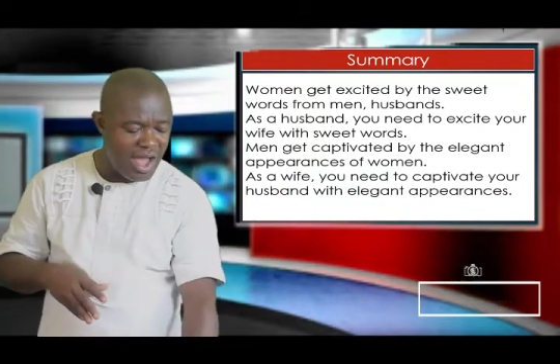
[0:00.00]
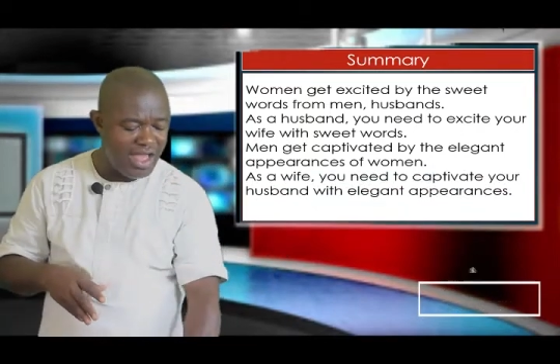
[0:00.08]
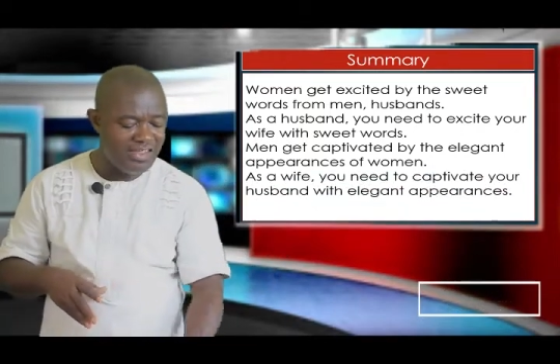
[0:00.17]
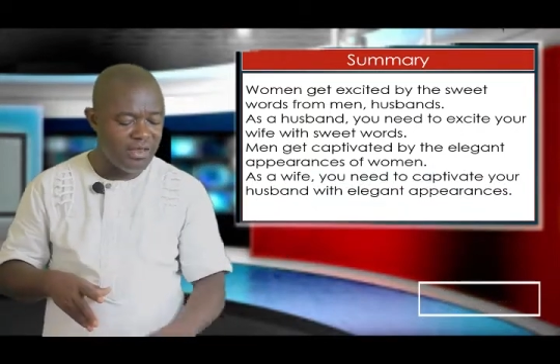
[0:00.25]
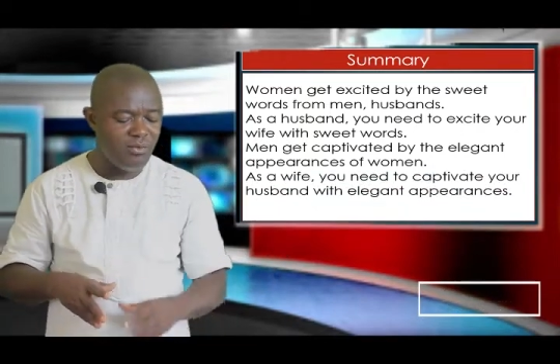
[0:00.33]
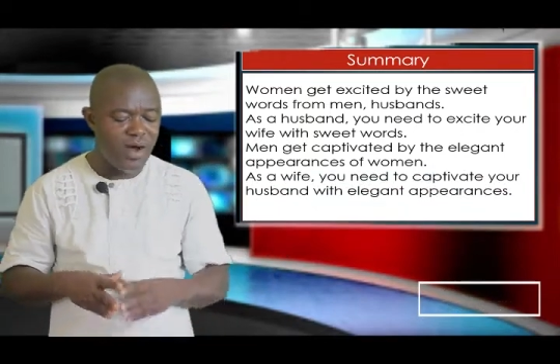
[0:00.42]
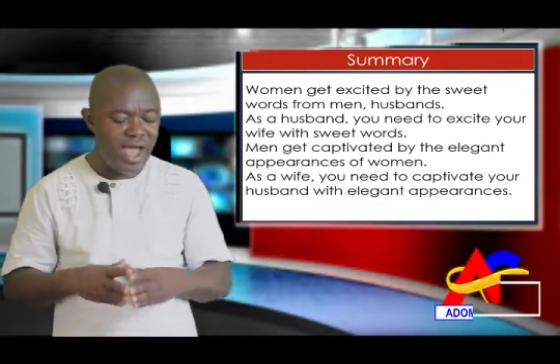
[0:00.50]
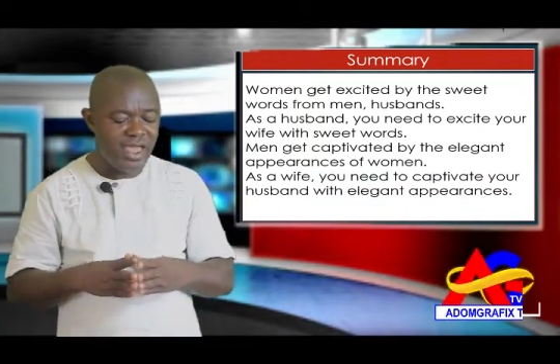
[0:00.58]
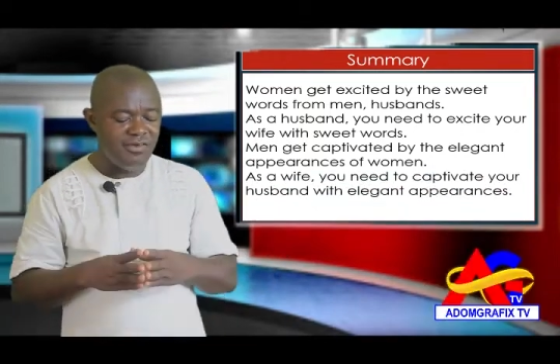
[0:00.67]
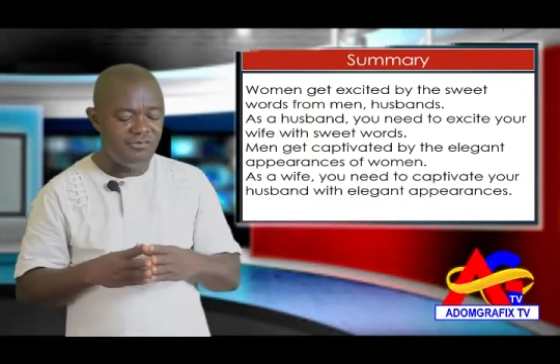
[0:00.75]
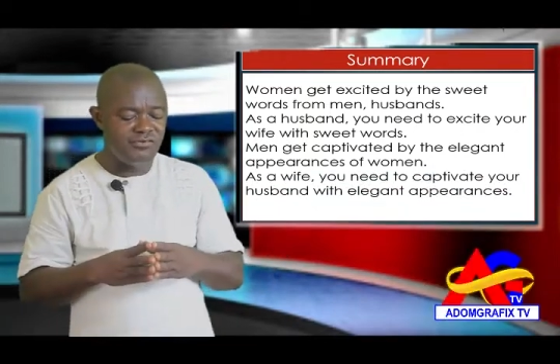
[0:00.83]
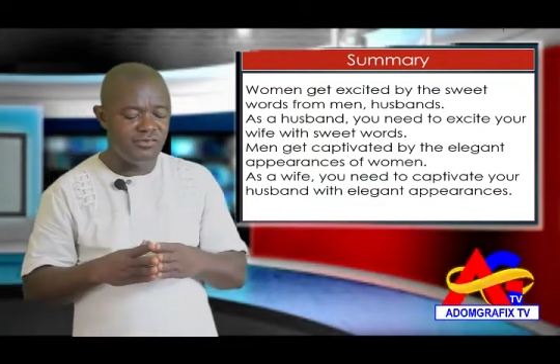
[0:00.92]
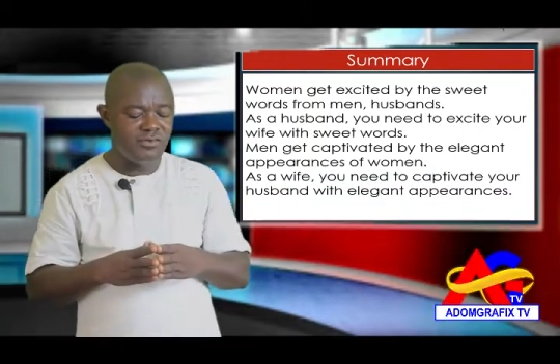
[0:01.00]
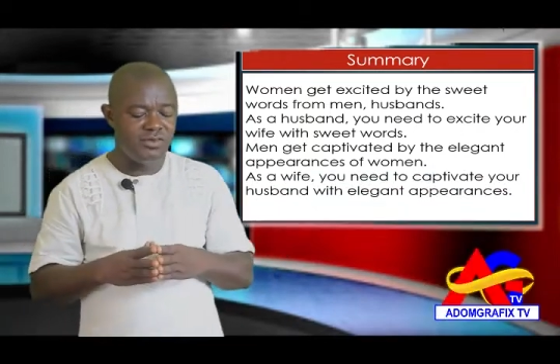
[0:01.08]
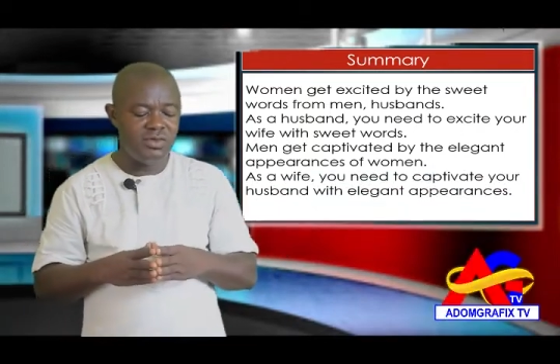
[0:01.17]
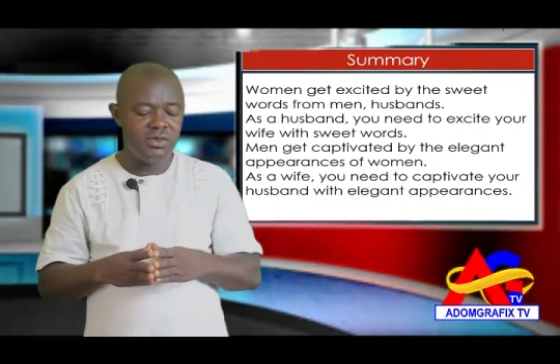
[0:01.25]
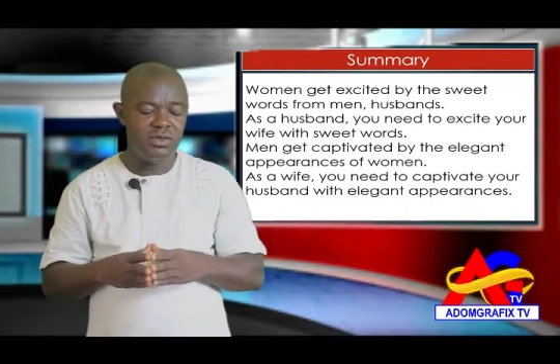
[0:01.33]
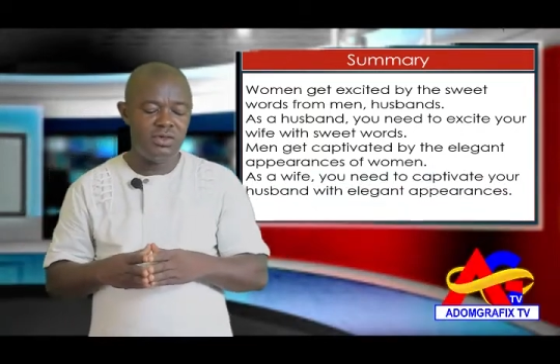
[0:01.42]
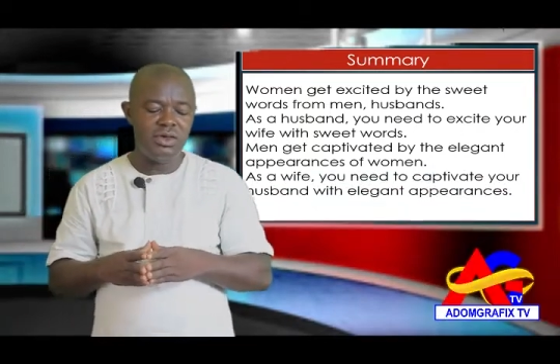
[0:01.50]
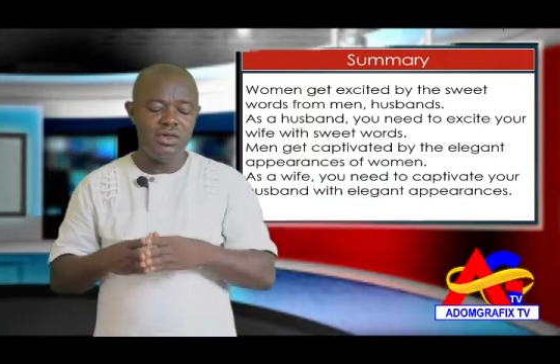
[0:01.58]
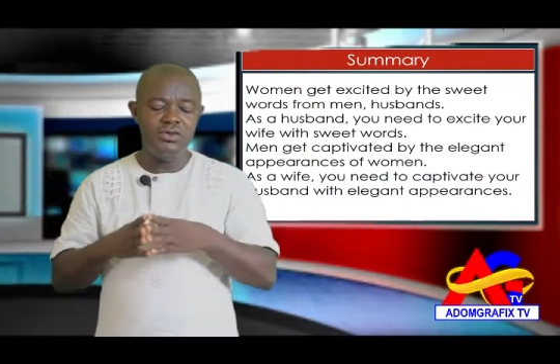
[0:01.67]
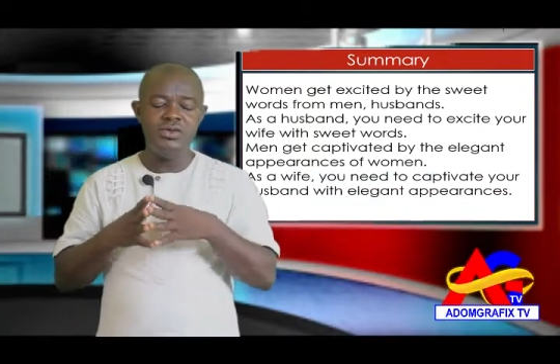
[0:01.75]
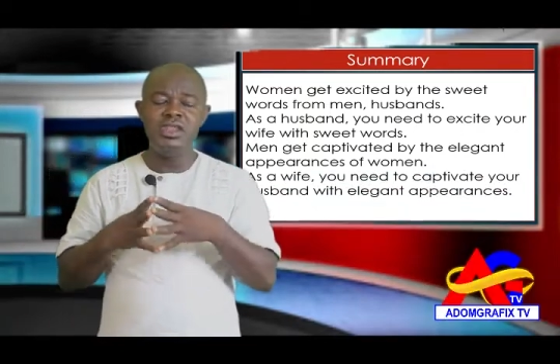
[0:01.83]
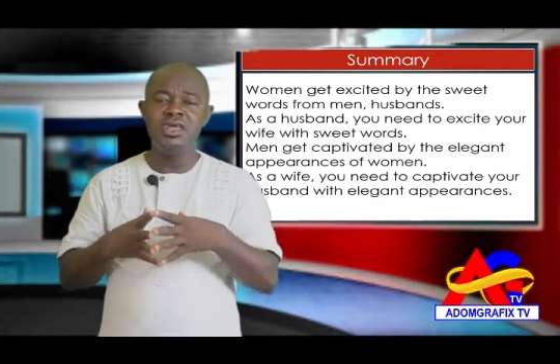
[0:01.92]
as a wife,
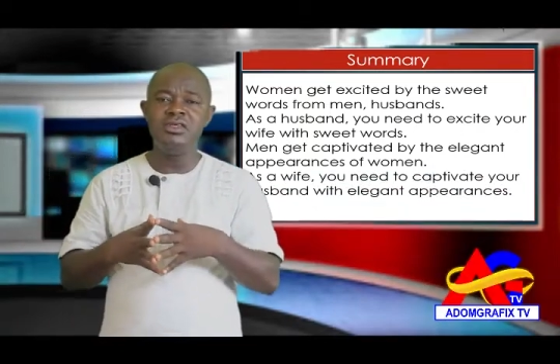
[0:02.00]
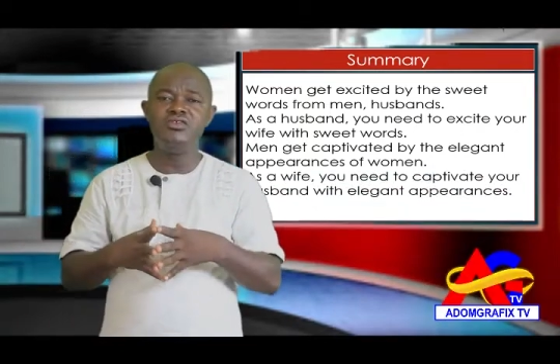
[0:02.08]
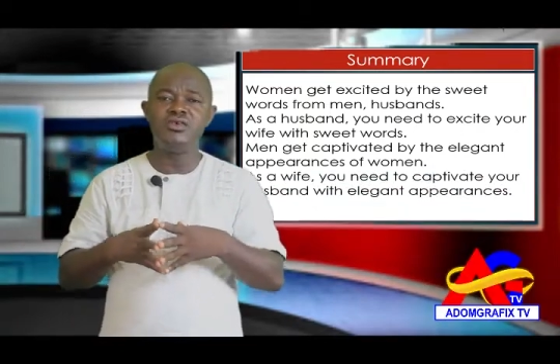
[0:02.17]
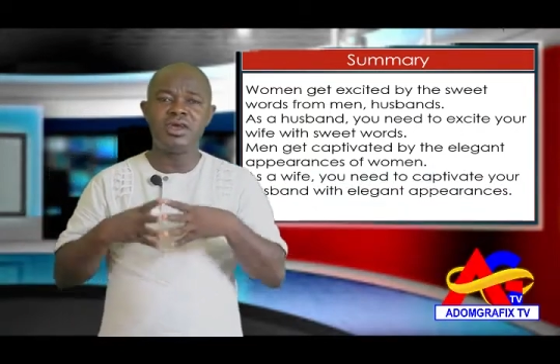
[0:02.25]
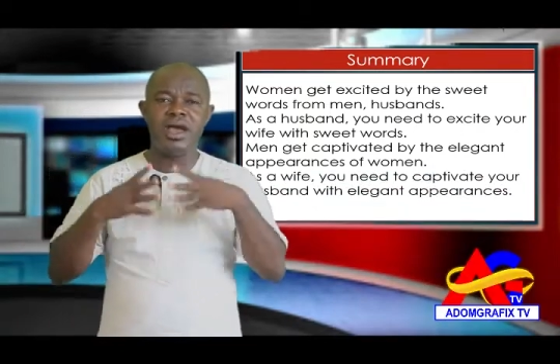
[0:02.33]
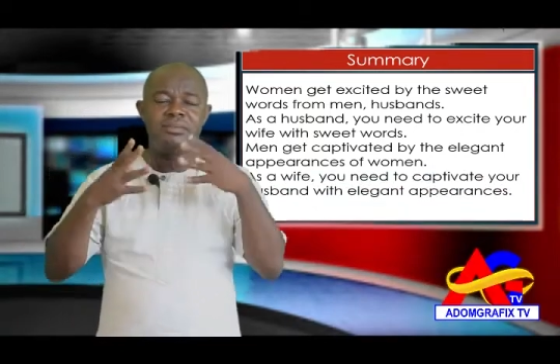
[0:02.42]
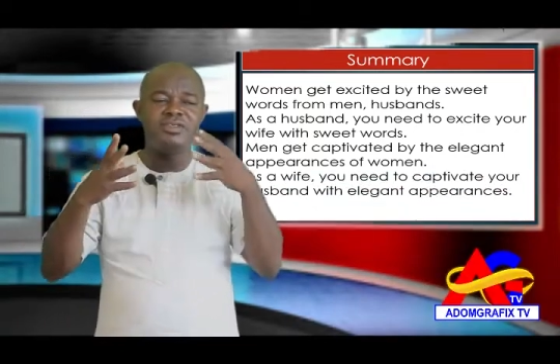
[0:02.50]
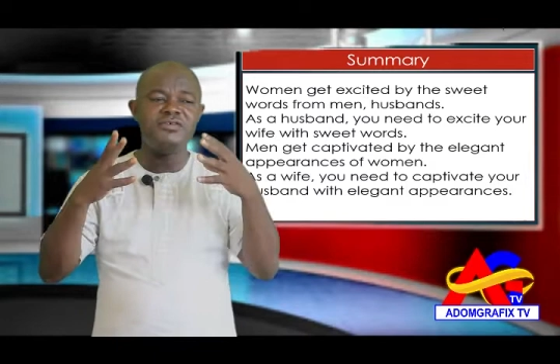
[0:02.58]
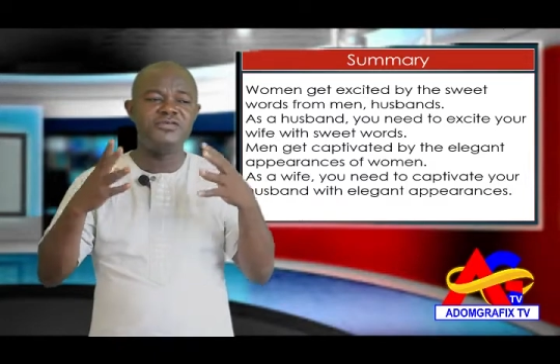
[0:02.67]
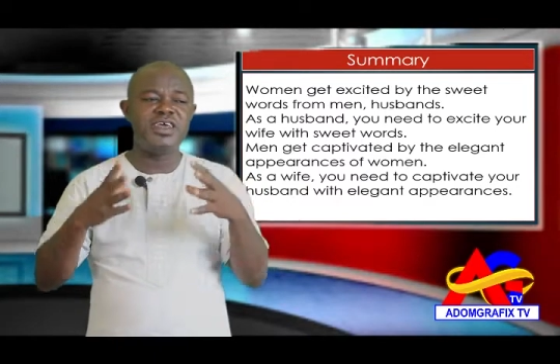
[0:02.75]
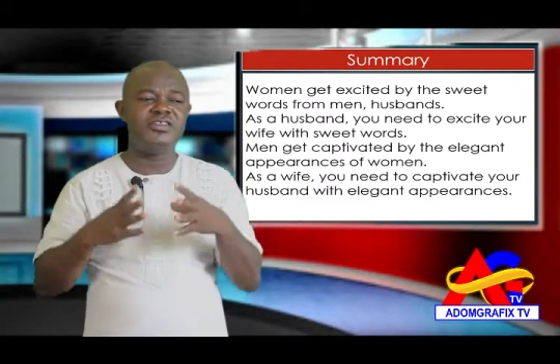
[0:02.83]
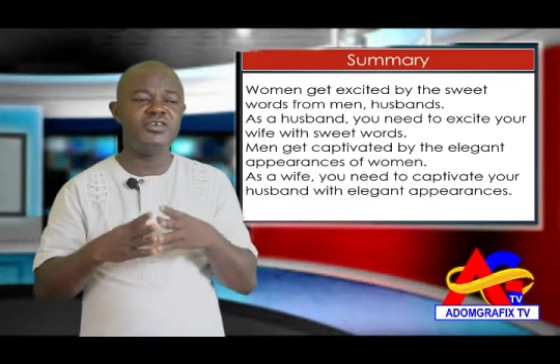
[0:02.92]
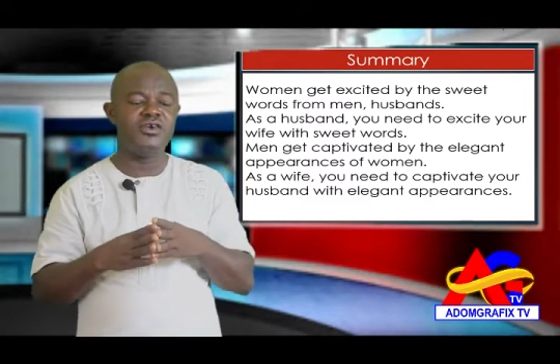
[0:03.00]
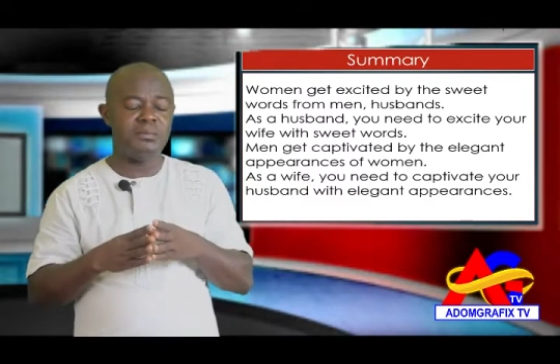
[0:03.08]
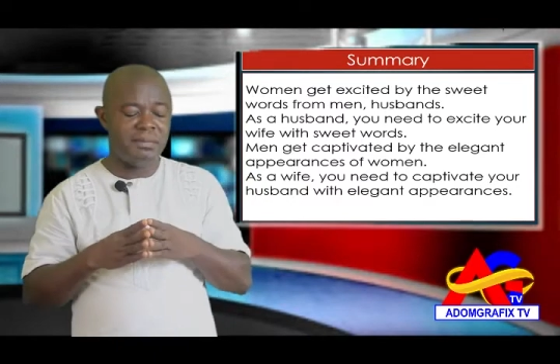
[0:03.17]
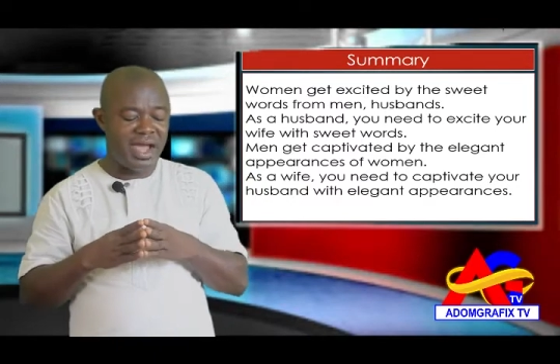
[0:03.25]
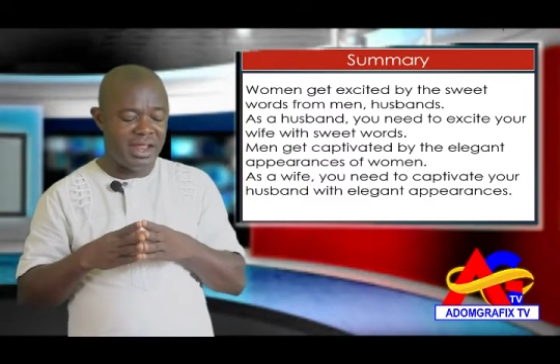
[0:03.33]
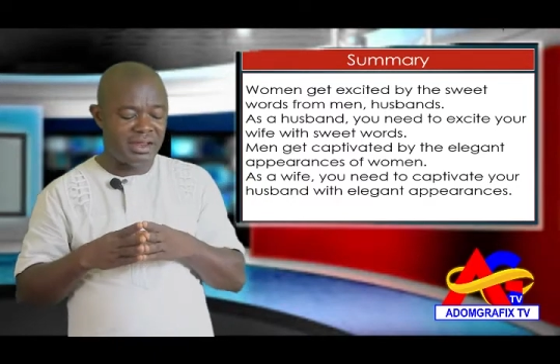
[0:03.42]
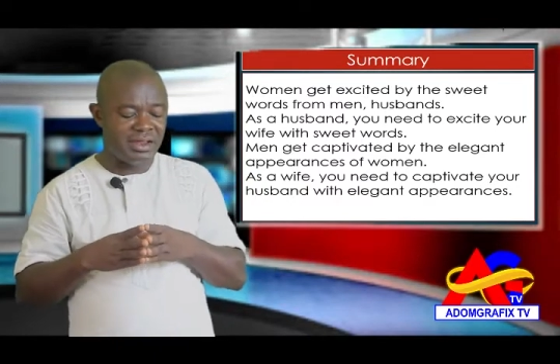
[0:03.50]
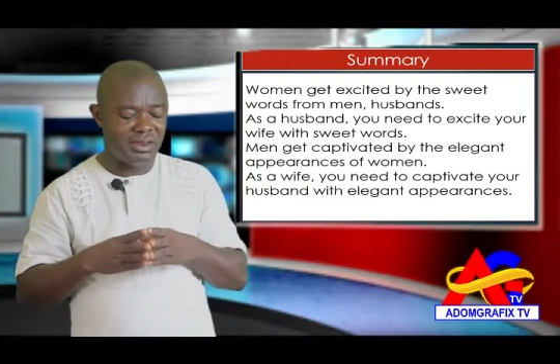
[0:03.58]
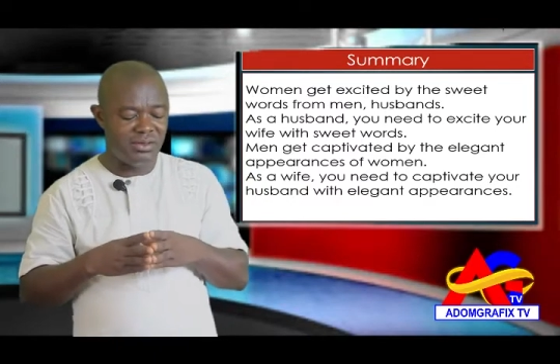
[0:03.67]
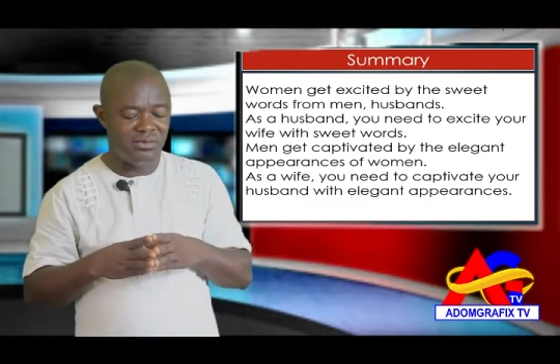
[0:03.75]
you need to captivate your man